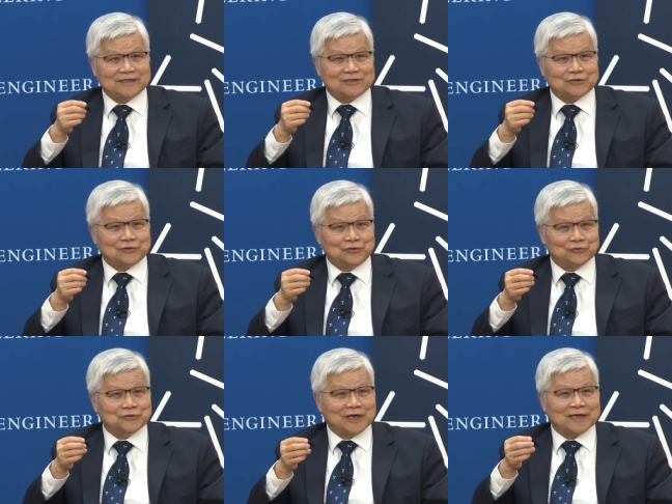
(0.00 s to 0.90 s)
So
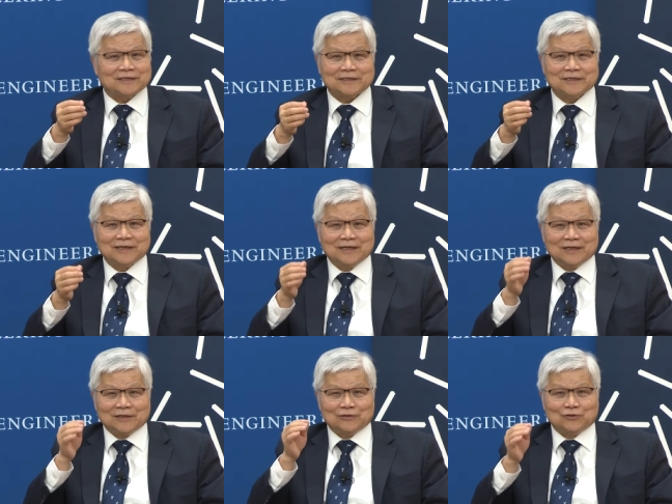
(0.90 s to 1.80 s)
you guys
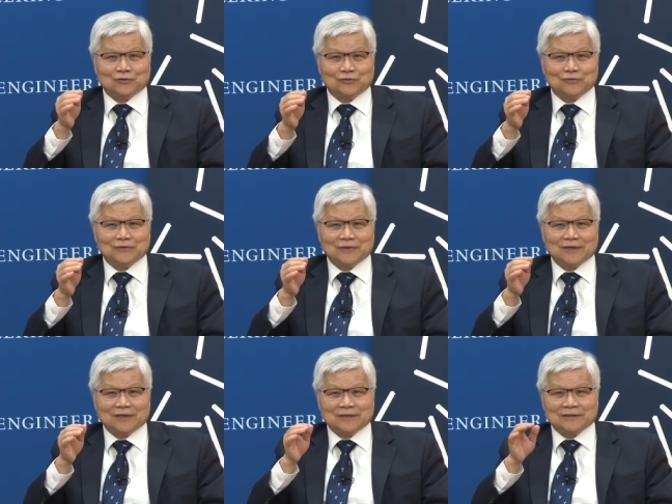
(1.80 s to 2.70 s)
don't
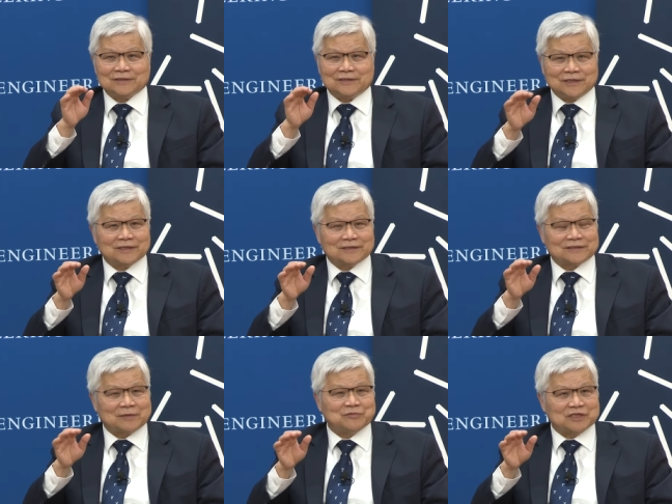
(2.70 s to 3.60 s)
think
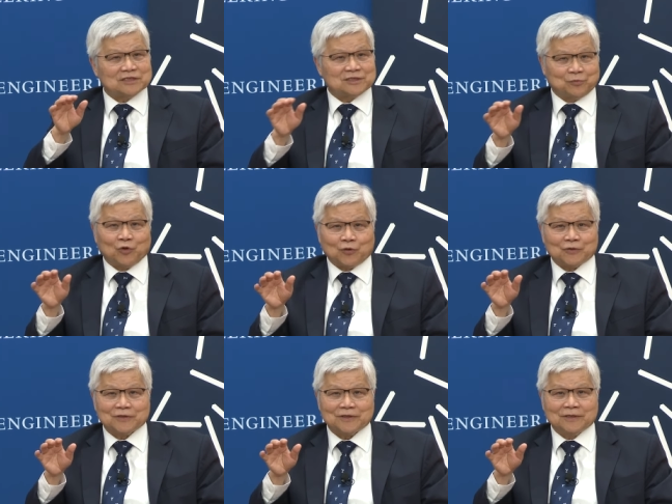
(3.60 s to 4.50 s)
something small.